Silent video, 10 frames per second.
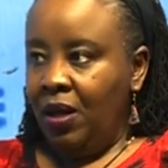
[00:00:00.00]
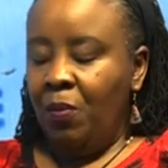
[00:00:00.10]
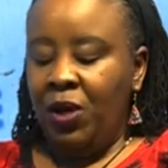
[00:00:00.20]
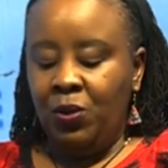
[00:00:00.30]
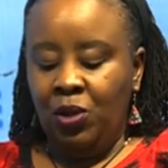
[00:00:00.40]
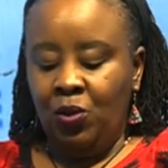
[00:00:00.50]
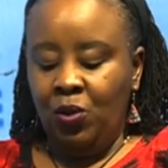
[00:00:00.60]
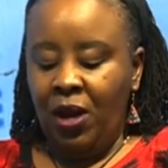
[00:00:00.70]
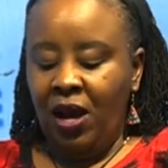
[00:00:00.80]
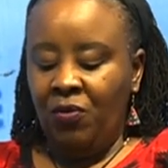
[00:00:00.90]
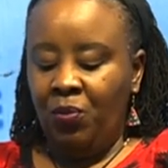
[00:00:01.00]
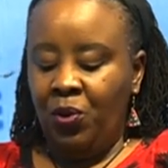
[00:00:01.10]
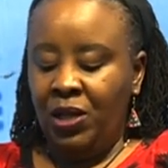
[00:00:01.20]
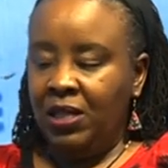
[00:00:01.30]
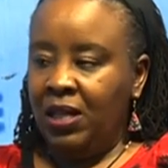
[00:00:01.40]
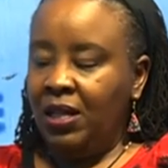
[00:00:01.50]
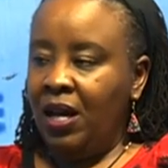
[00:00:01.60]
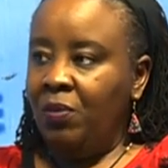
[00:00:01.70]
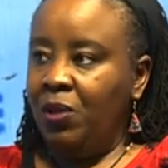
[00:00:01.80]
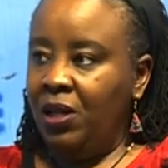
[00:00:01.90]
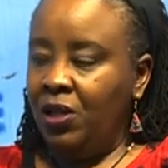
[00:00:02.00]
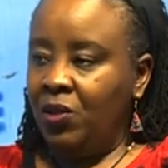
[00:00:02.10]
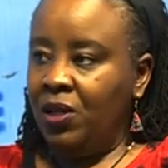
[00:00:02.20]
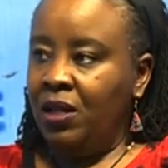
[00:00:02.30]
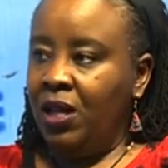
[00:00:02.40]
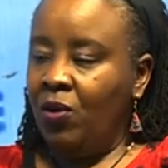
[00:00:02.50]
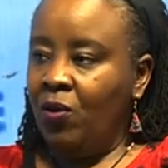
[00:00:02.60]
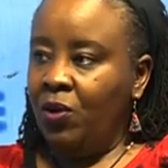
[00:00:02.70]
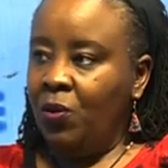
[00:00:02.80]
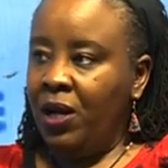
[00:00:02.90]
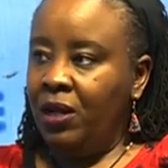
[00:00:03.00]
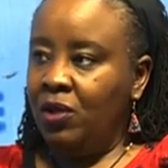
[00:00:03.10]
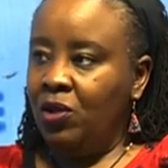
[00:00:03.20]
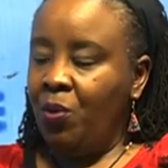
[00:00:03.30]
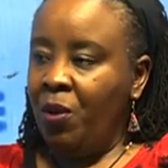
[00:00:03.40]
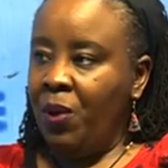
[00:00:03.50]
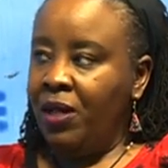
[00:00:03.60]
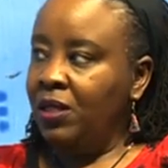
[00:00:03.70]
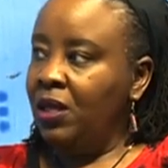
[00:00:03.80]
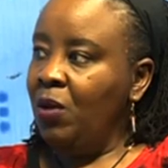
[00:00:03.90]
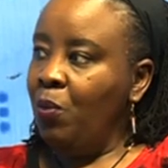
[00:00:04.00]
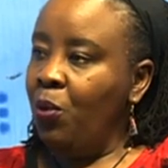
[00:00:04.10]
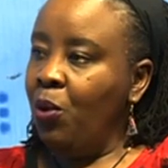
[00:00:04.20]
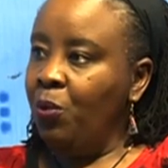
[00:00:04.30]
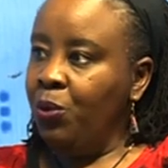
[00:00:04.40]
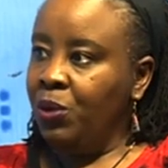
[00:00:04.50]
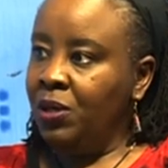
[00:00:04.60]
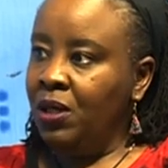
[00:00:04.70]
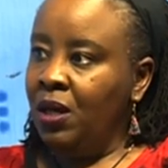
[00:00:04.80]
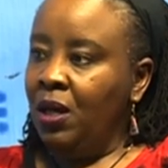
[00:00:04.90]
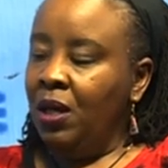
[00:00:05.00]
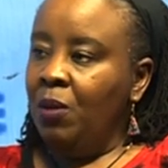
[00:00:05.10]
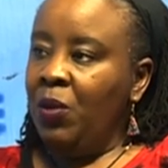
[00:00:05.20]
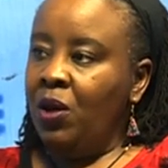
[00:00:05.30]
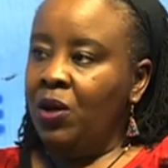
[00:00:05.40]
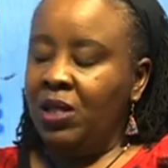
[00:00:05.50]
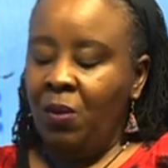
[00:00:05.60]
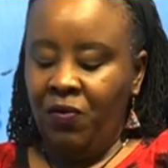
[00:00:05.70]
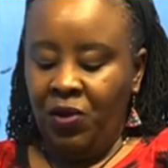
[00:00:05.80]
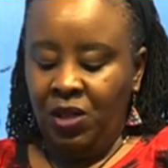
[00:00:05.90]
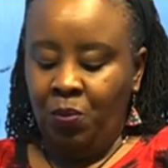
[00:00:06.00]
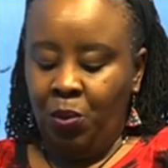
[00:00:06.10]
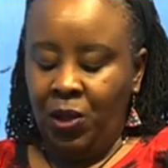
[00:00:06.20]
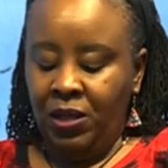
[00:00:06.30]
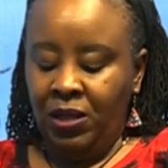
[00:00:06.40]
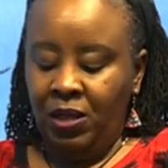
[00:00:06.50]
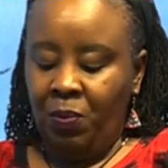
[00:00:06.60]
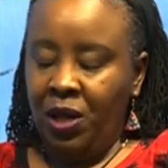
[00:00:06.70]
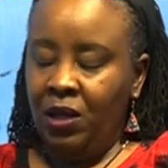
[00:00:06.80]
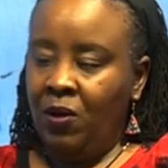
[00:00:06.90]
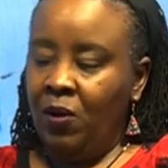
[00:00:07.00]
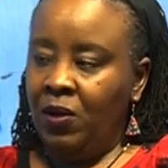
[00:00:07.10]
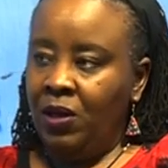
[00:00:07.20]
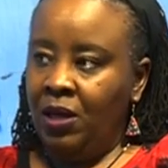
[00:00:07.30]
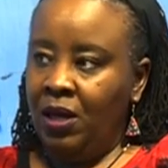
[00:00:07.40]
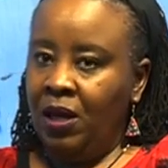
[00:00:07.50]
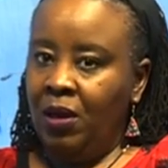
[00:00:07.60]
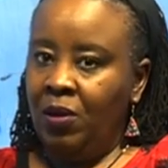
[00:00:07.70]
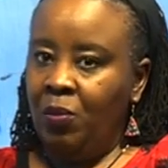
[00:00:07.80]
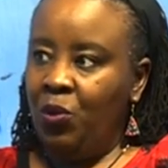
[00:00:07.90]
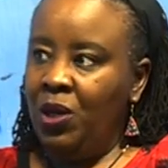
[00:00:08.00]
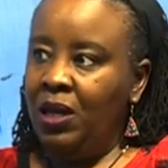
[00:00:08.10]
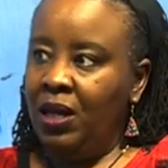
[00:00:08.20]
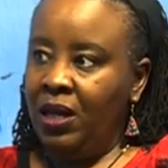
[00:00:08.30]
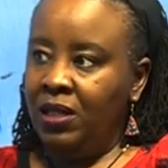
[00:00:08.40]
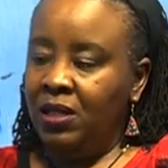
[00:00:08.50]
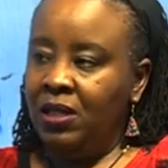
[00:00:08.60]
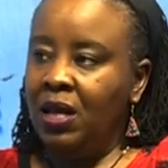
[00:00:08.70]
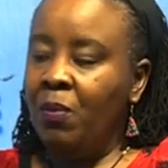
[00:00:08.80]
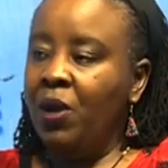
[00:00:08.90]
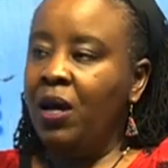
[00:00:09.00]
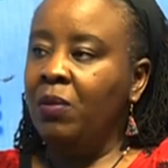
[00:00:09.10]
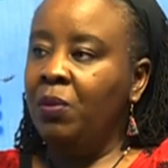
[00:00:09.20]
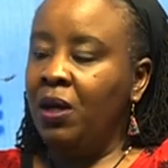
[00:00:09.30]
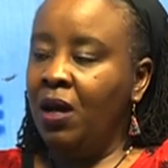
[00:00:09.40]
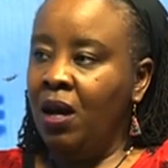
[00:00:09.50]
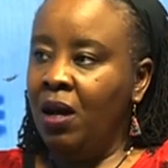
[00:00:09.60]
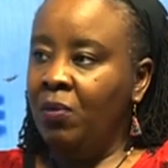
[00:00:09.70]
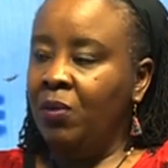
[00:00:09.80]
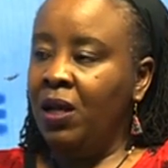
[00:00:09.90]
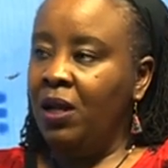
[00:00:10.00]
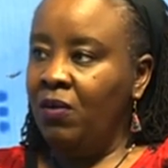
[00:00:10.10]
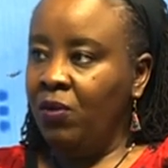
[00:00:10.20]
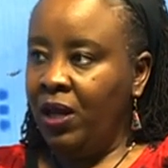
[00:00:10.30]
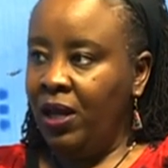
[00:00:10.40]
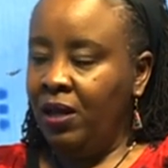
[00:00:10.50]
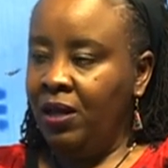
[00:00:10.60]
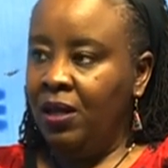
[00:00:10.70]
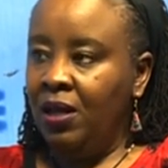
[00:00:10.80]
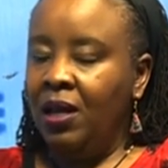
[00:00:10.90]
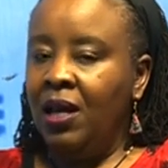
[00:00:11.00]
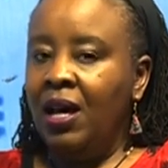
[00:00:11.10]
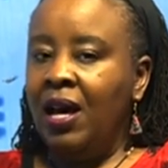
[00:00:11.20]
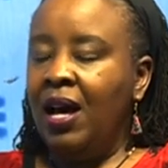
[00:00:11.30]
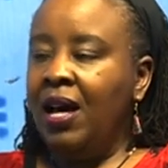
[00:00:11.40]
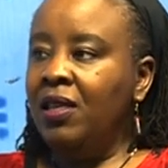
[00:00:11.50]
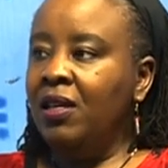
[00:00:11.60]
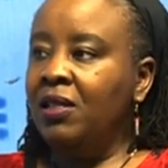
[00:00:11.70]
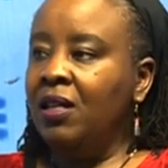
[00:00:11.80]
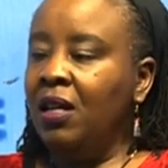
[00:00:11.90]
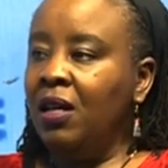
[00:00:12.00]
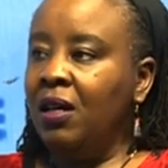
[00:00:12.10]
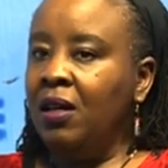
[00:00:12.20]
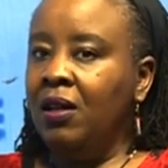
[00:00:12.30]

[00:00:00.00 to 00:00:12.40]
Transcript: But we do have breeds that can be dangerous, like Rottweilers, Dobermans, and Boerboels, because some of these breeds, depending on their breeding lines, some can become and level-headed. Others are